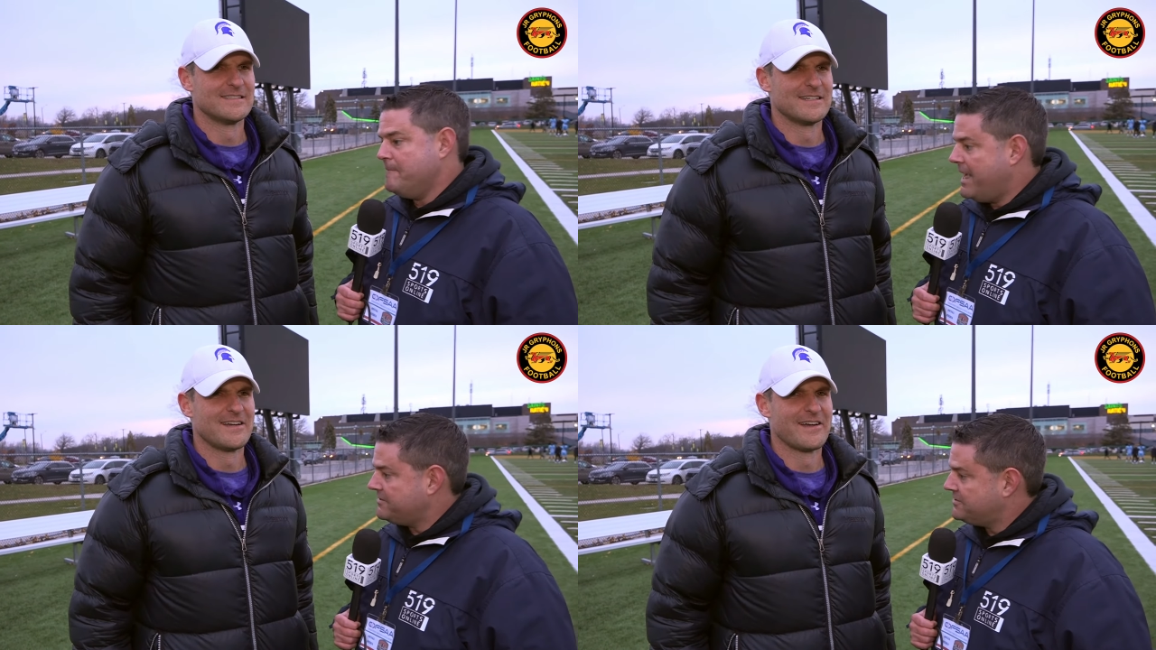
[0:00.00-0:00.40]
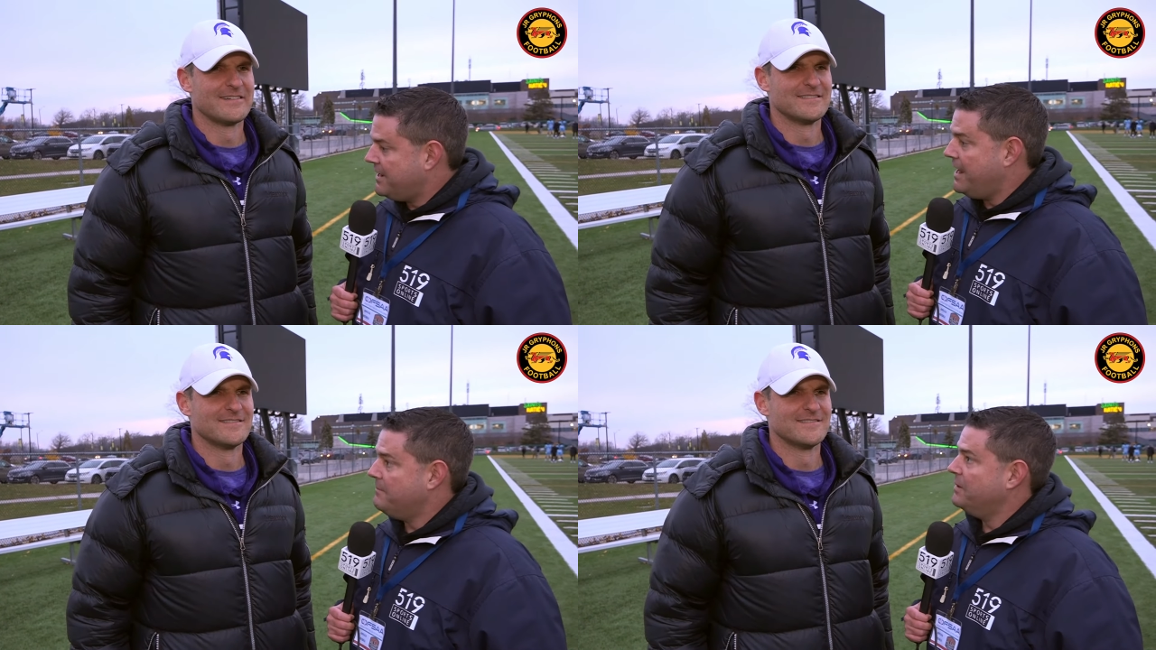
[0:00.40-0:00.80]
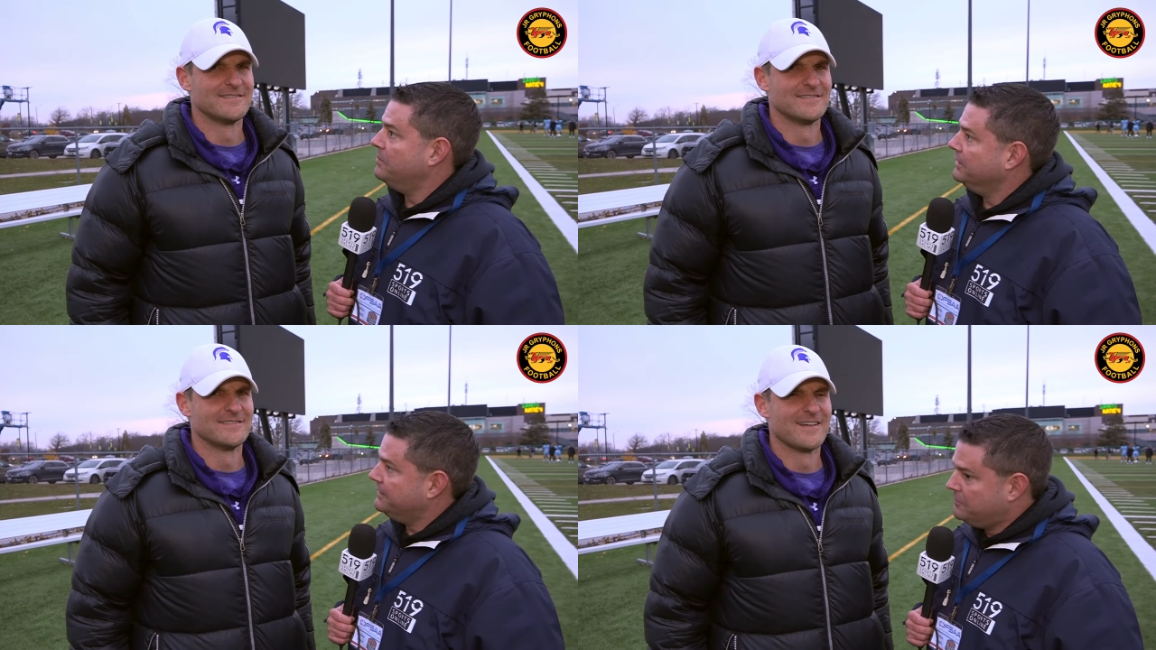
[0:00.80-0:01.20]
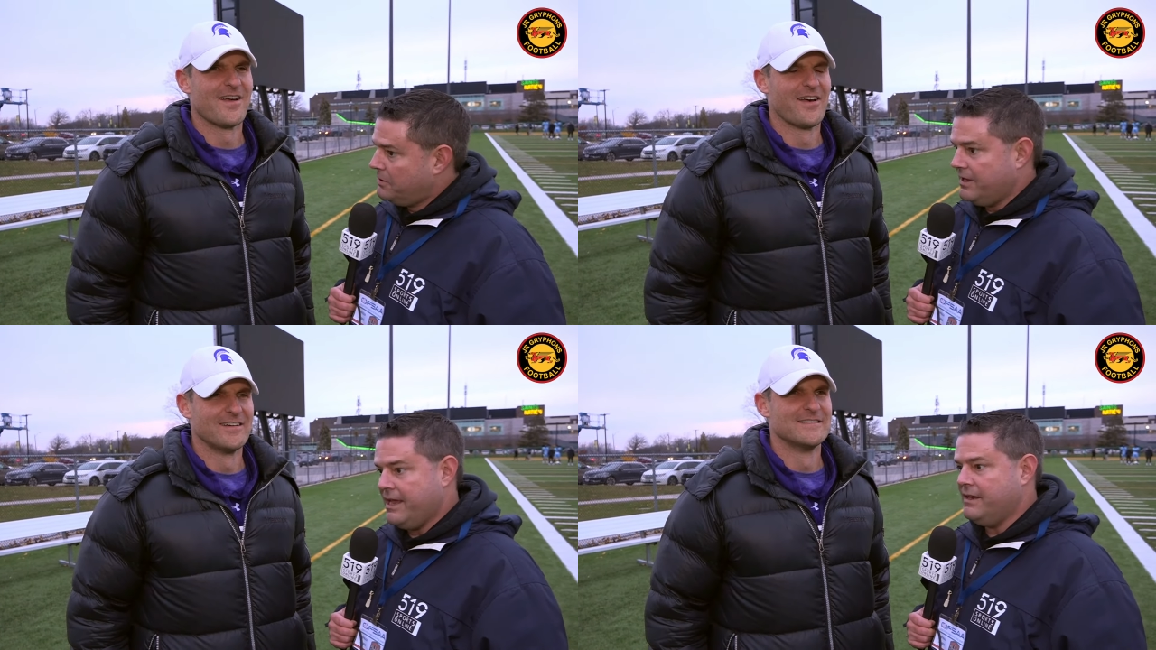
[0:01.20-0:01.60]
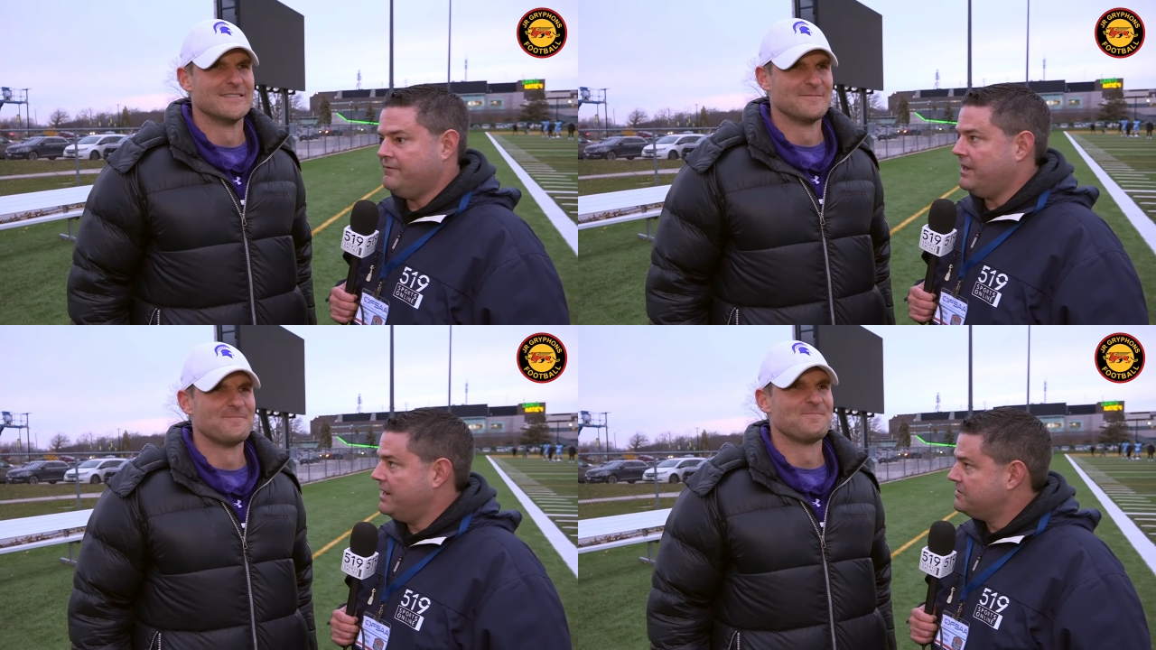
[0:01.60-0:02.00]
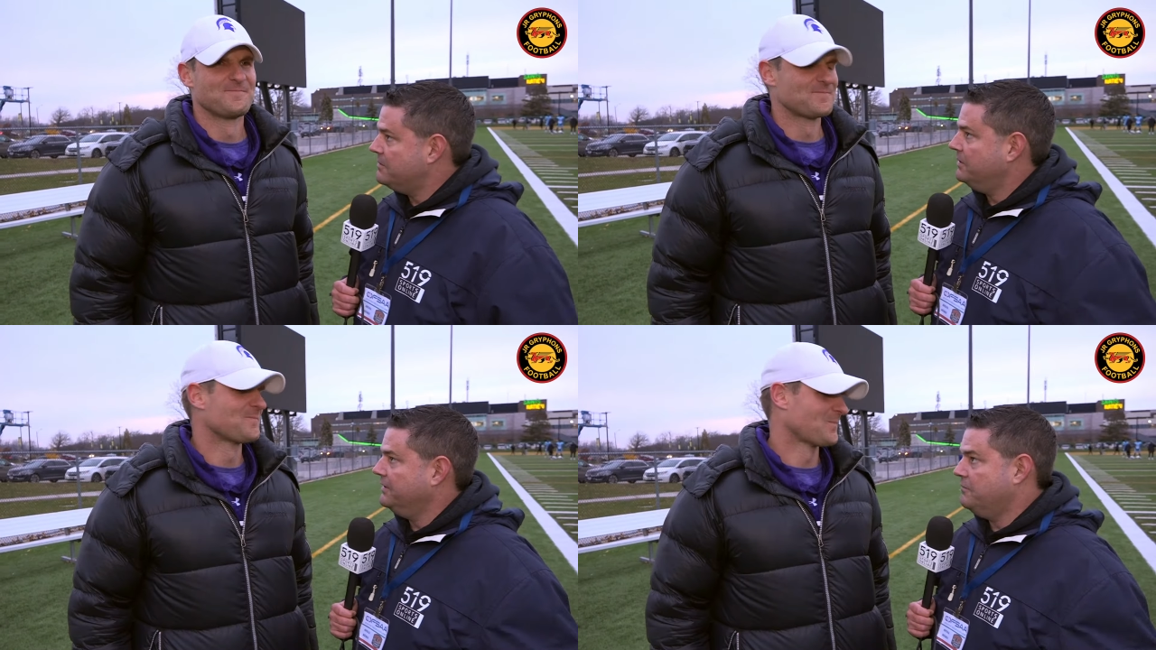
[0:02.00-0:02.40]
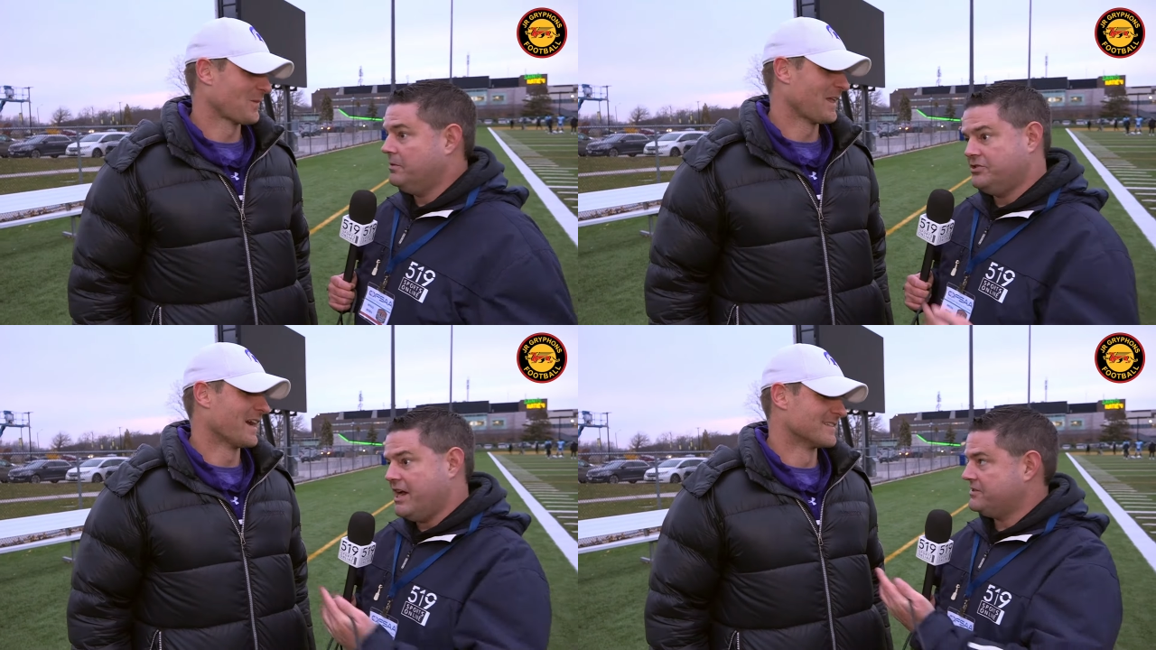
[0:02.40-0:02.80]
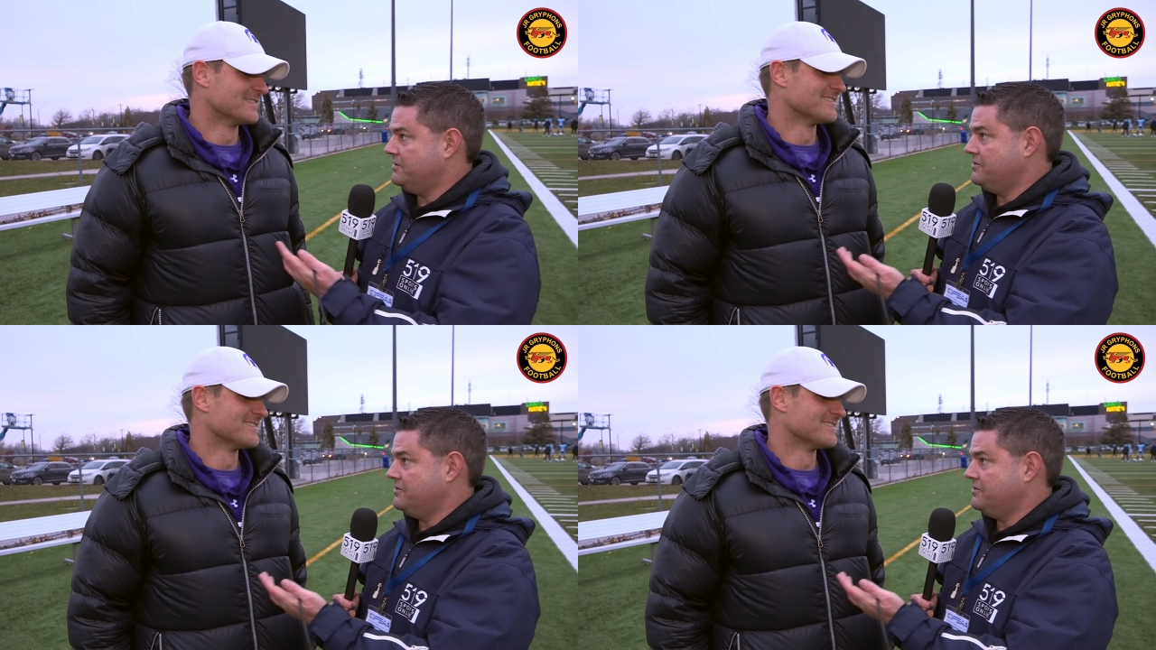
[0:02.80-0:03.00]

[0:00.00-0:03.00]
Speaker 1: Matt Stam, unbelievable. Aiden Van Esch, unbelievable. Jackson